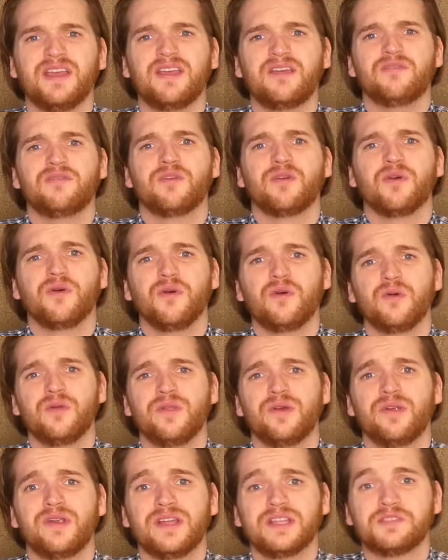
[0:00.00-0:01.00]
if you're
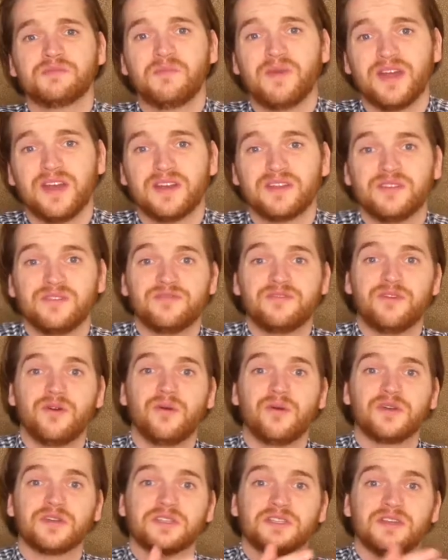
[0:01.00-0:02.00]
older, it's better to
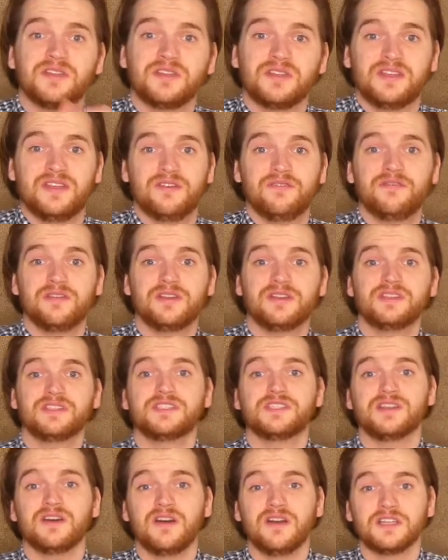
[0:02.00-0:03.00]
focus on dividend
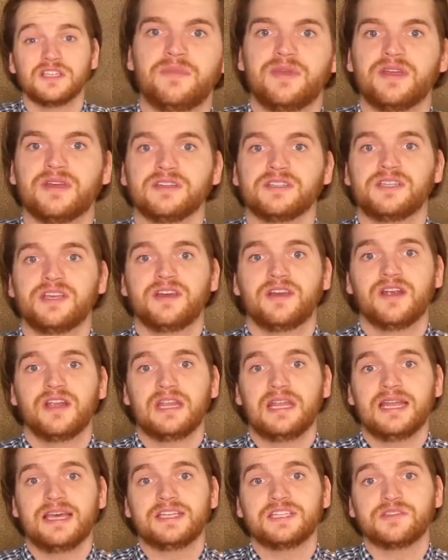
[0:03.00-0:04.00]
stocks because they are
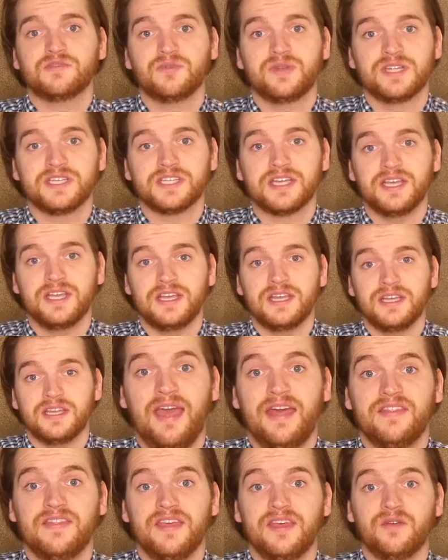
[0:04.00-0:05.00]
less risky
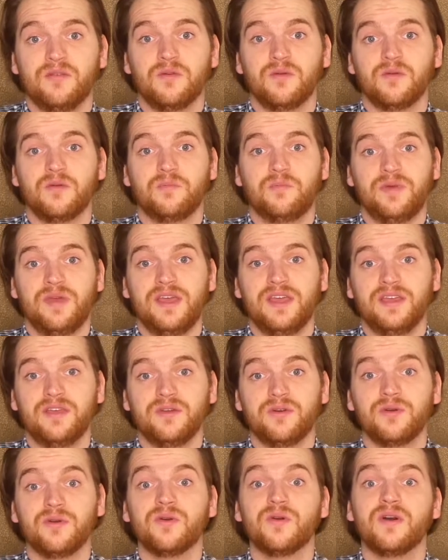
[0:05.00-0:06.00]
and they will pay
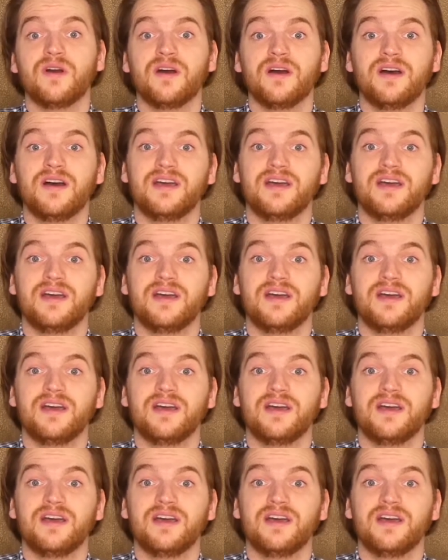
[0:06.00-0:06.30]
you